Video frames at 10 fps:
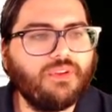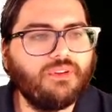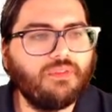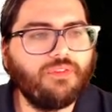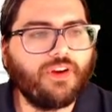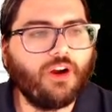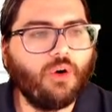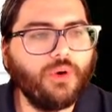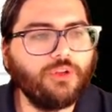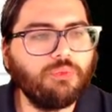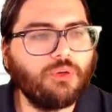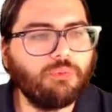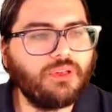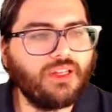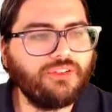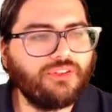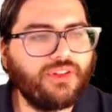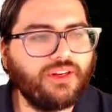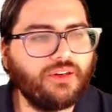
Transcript: If I always put plus there,